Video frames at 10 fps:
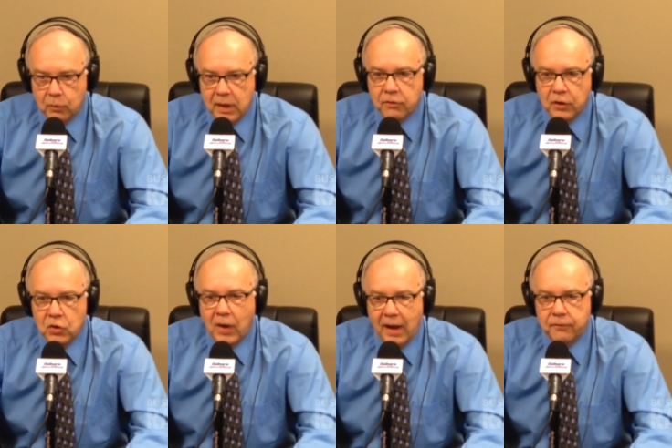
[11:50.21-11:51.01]
Whenever a
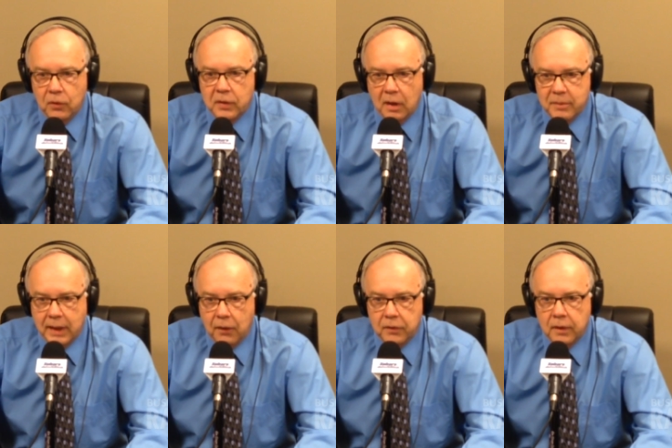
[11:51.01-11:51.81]
new iPhone comes
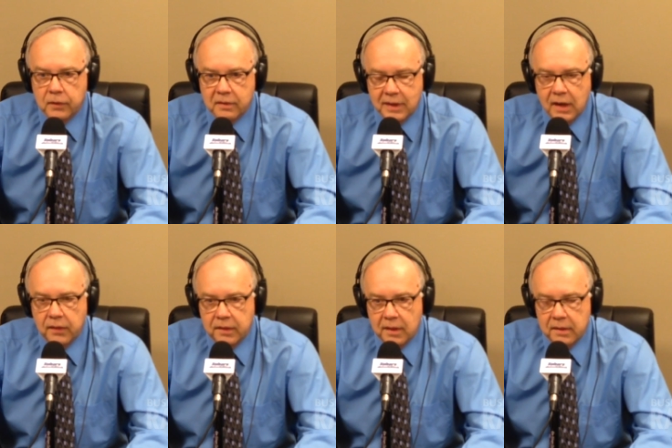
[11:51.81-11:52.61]
out, there's data
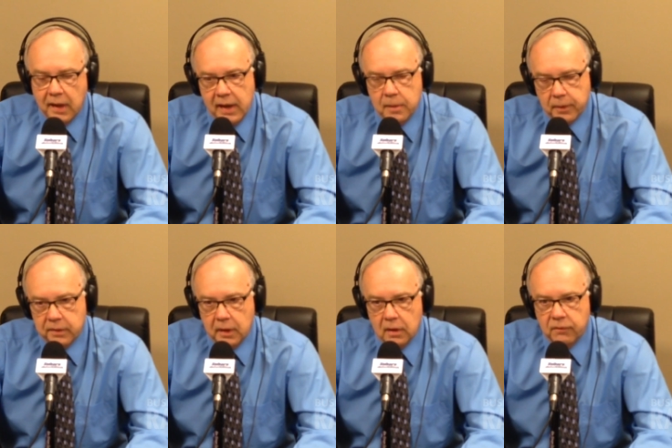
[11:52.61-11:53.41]
that says
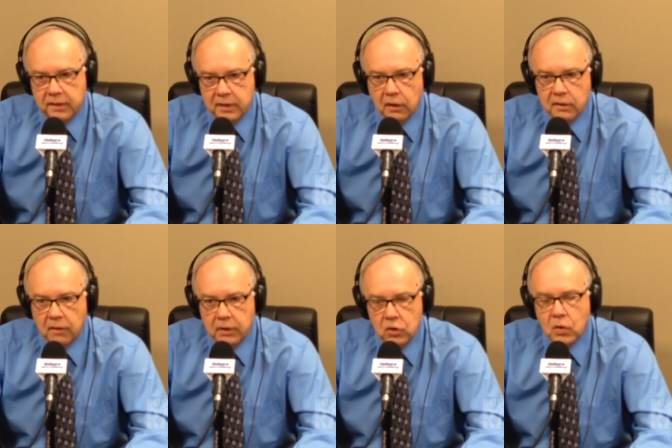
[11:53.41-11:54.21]
80% of the sales
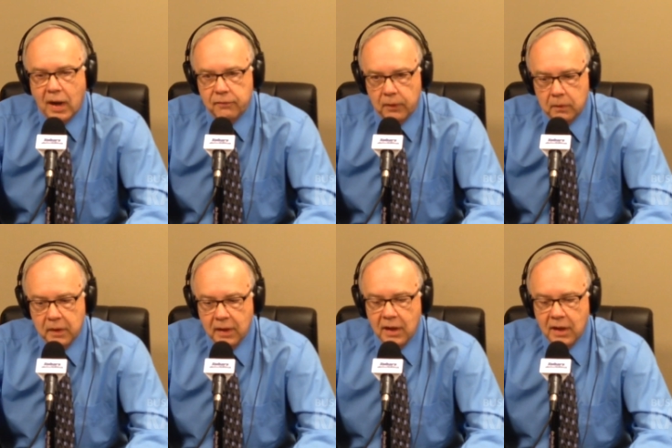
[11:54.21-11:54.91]
of a new iPhone